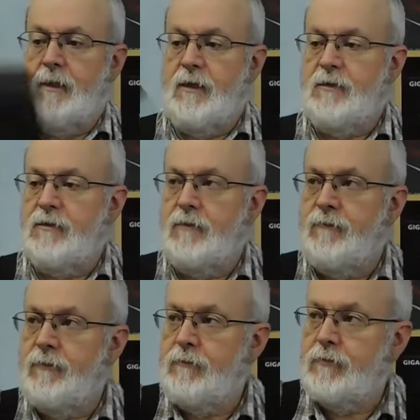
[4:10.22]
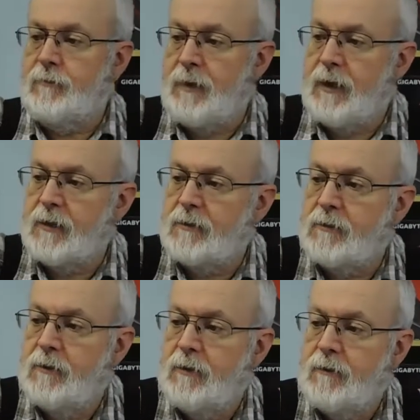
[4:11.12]
Just a diffuser
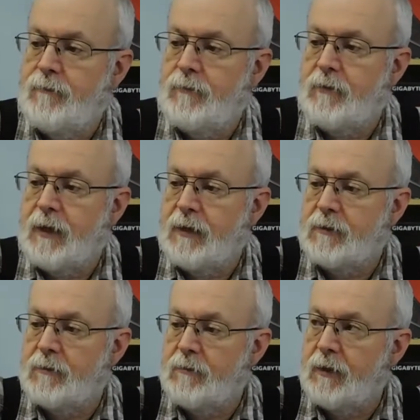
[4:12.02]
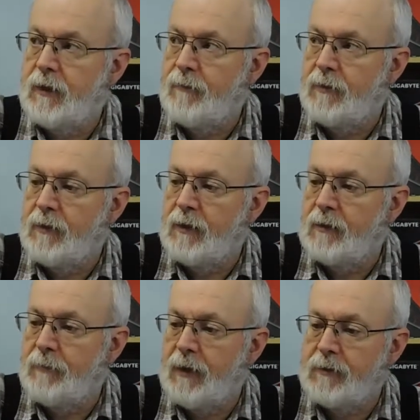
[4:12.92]
box for that so that I have a little
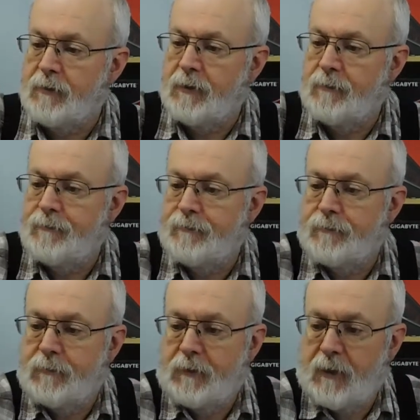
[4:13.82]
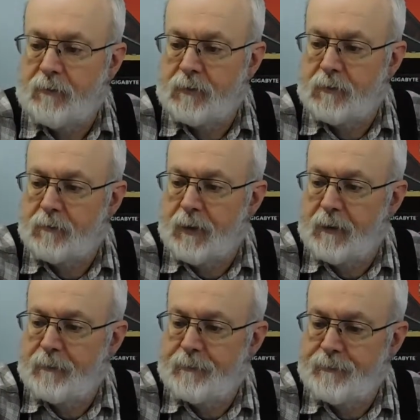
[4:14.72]
light box with it. So that wasn't too
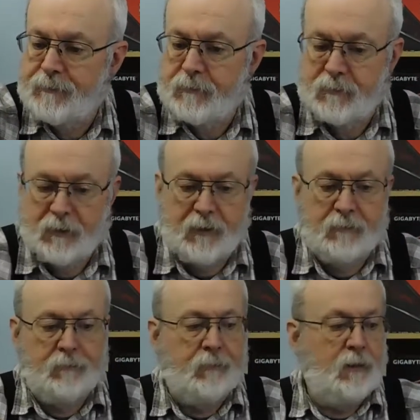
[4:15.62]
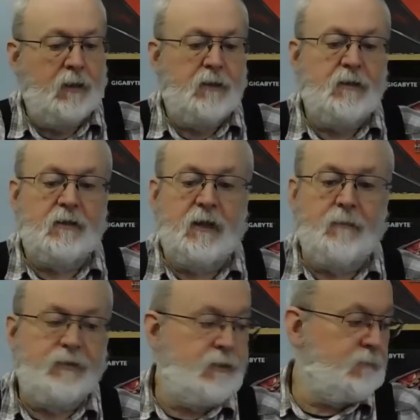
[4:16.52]
bad. Okay, didn't come
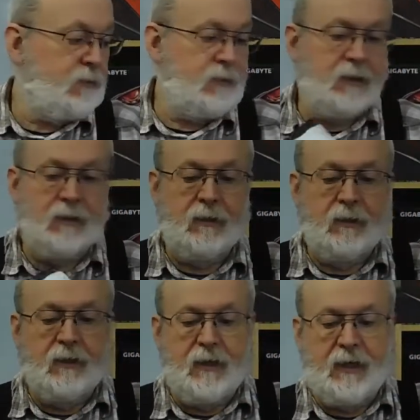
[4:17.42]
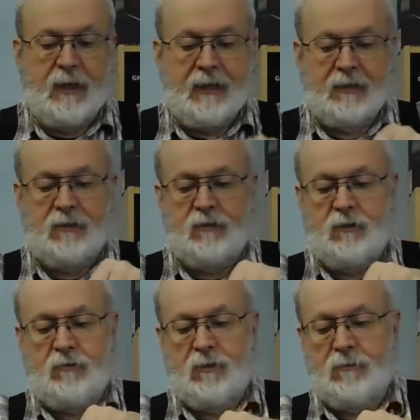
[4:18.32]
with it, but I, I added it
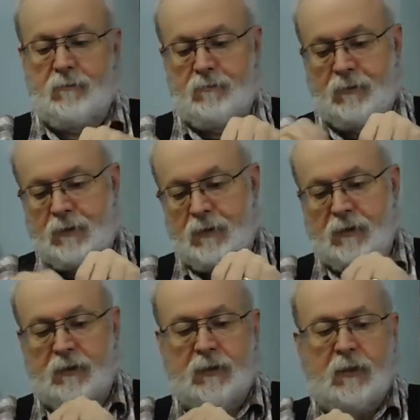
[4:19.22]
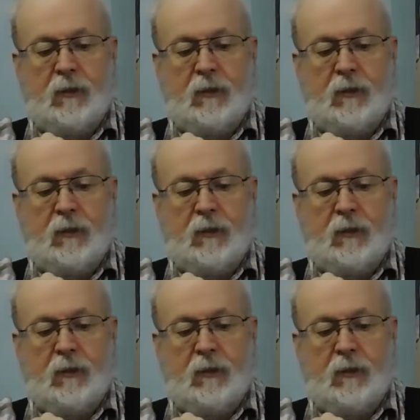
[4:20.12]
to it because